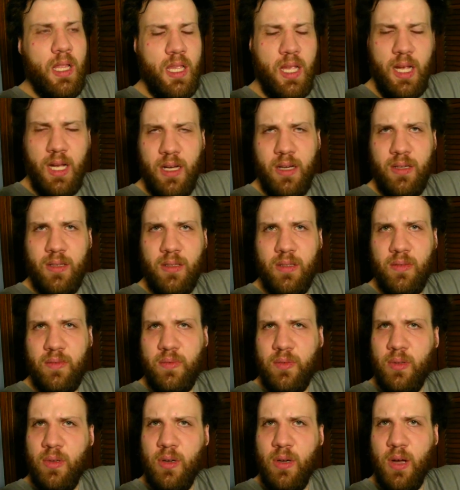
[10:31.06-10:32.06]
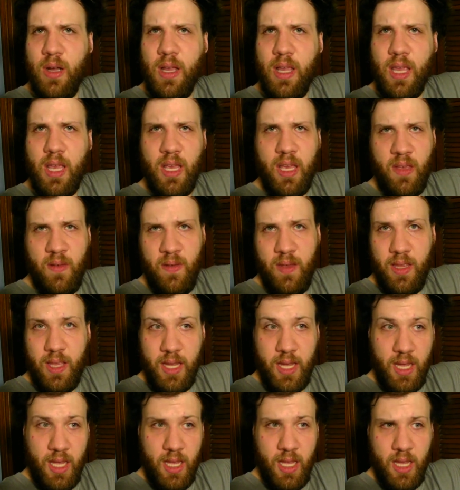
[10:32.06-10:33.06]
Now, for a
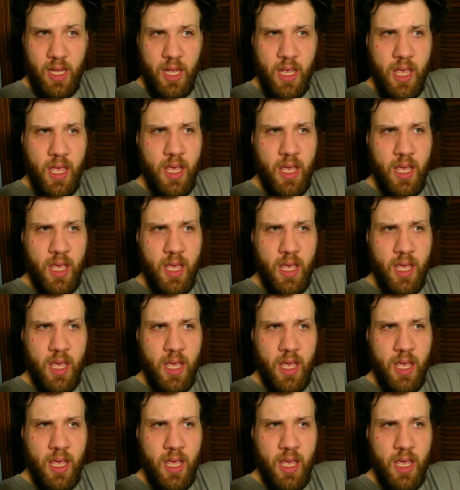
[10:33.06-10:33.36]
everyday